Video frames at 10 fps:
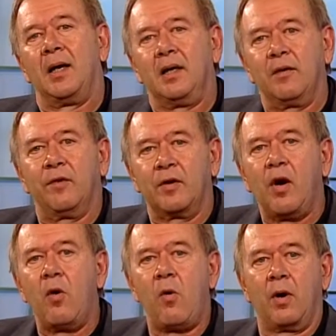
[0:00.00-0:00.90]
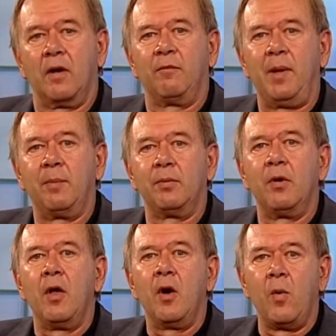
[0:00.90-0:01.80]
different cohort of people
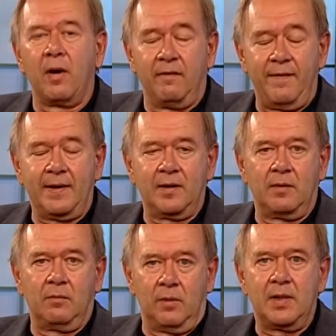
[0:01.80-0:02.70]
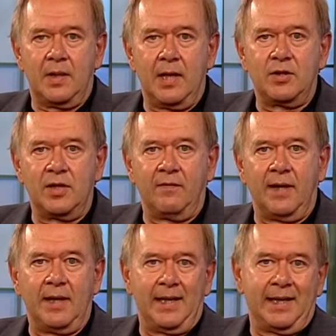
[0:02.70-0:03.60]
who are infected with
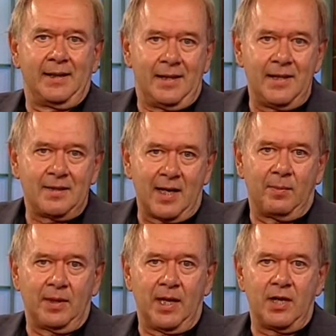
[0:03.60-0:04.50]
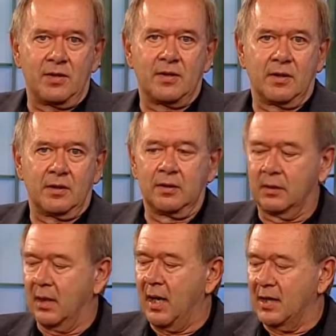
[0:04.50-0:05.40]
HCV, and these complications occur
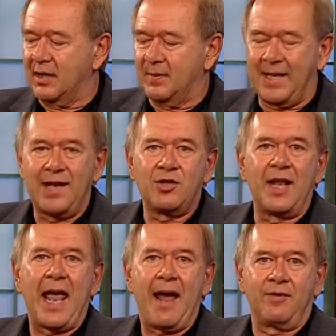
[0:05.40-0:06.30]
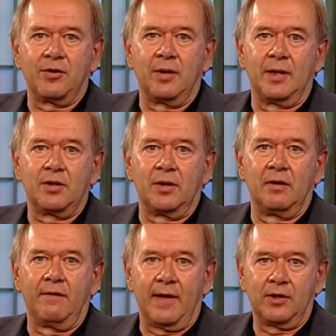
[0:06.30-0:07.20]
substantially after initial
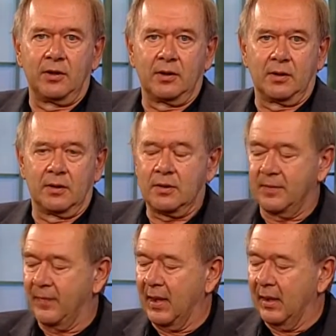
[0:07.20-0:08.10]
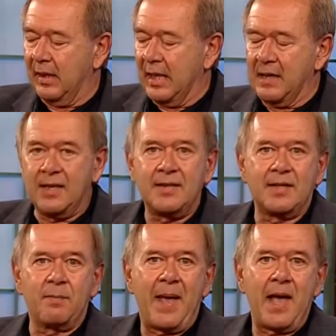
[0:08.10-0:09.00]
infection occurs. This is
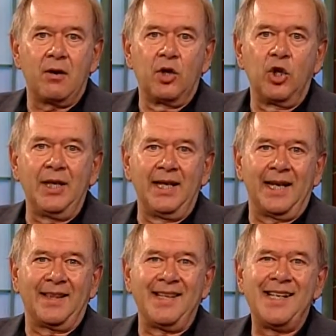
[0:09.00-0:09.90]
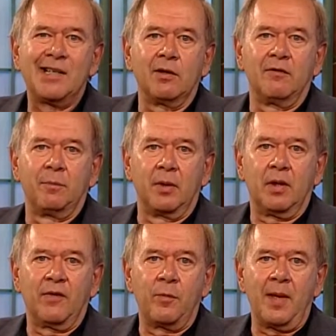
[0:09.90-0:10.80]
a pattern looking at the year of
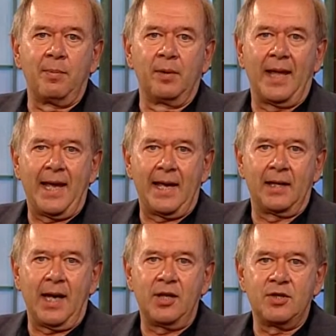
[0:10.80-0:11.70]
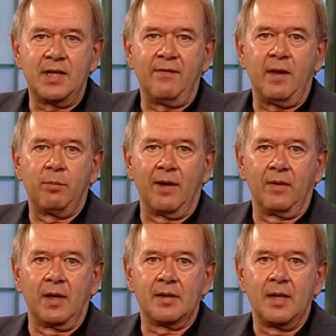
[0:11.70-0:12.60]
birth for people and HCV
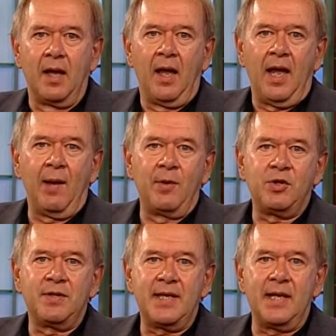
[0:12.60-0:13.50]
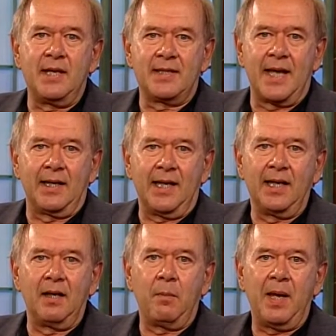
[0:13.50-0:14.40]
prevalence. And what you see is that
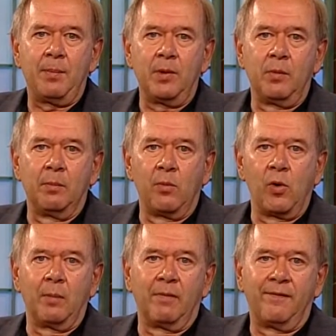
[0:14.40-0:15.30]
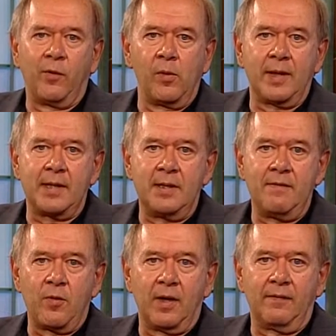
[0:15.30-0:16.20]
in people who were born before
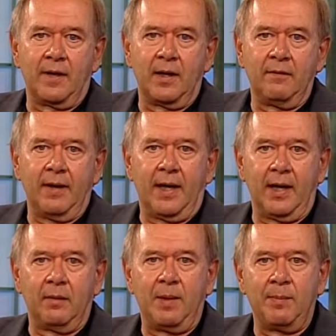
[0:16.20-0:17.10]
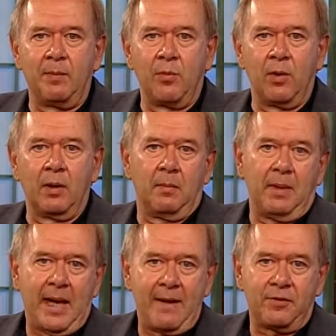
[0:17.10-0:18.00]
1945 and people born
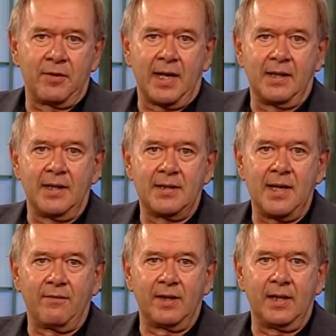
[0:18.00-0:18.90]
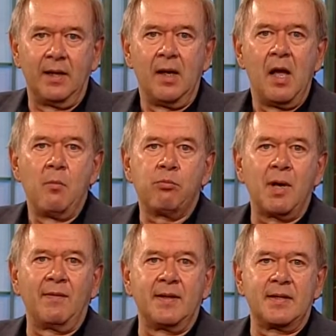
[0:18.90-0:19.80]
after 1970,
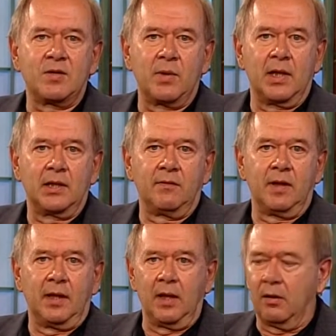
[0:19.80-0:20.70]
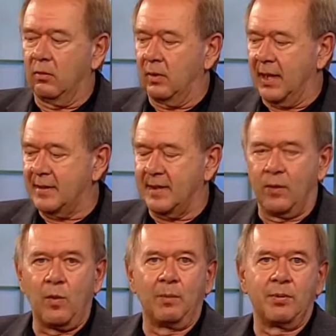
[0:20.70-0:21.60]
prevalence is relatively low, less than
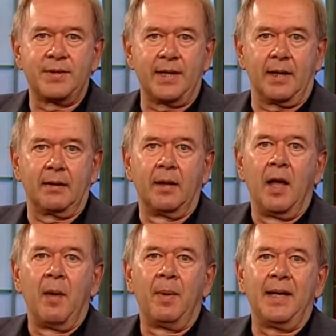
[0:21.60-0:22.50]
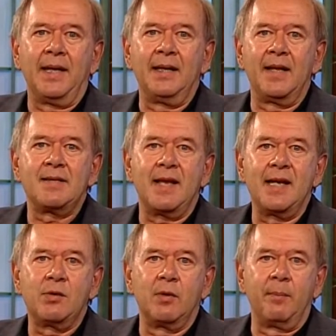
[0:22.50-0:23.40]
1%. But in this
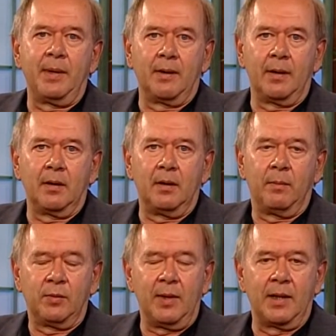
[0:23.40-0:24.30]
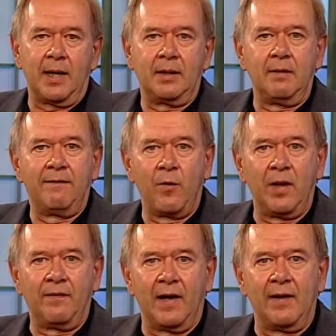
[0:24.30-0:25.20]
interim period, between
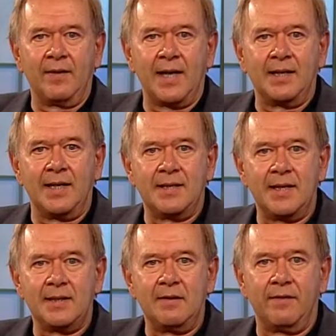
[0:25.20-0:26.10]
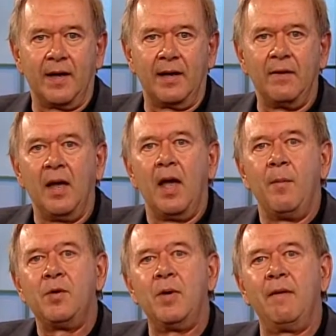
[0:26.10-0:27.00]
1945 and 1965,
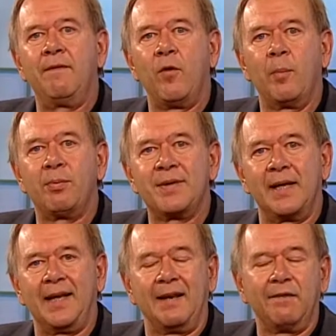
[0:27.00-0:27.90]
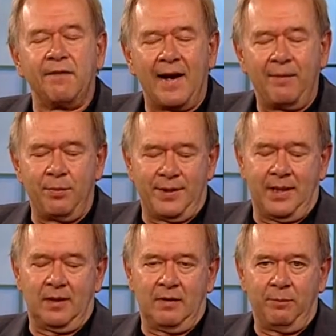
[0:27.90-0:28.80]
between 4% and
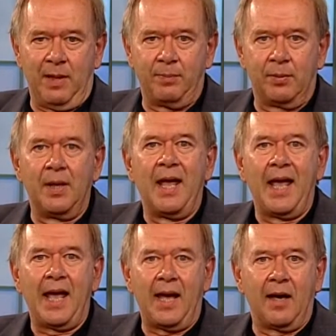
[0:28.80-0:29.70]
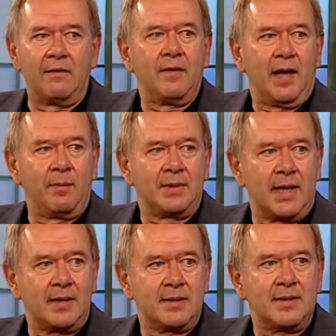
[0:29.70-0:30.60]
5% of people have
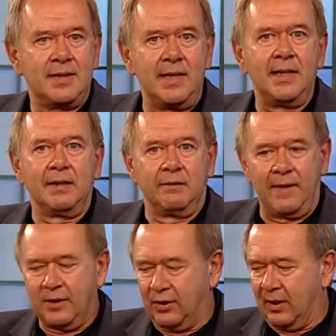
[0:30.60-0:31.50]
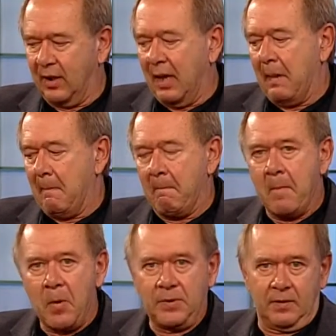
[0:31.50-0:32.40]
hepatitis C infection,
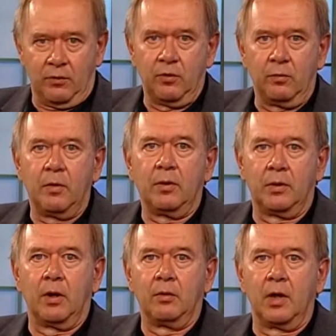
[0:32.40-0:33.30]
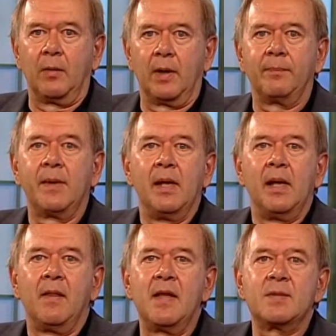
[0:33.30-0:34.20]
most of whom don't know it.
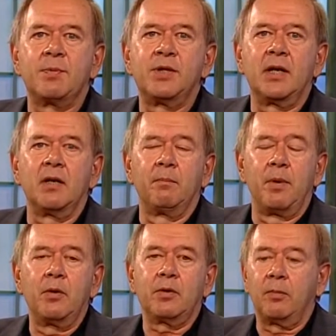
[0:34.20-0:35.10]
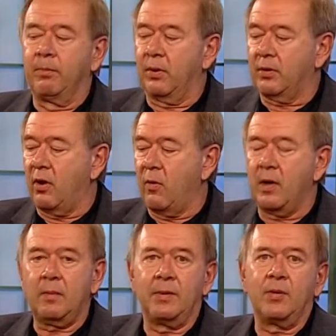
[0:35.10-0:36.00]
This particular birth
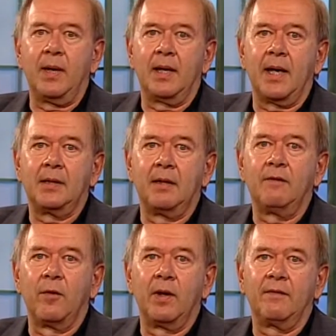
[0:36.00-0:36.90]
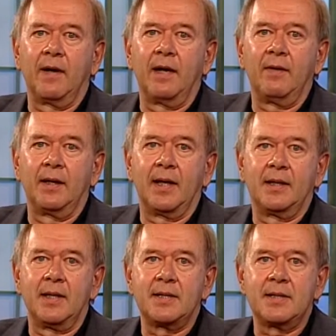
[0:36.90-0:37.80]
cohort between 1945 and
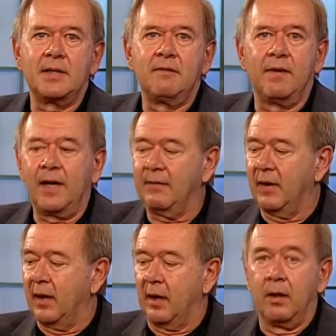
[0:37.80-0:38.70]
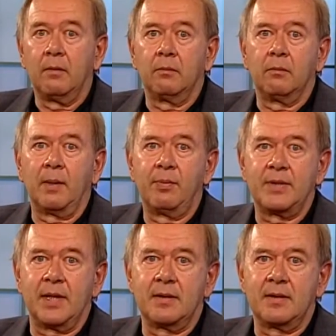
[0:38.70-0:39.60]
1965
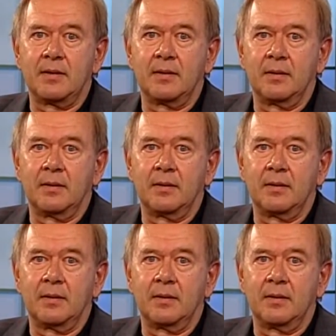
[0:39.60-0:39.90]
represents,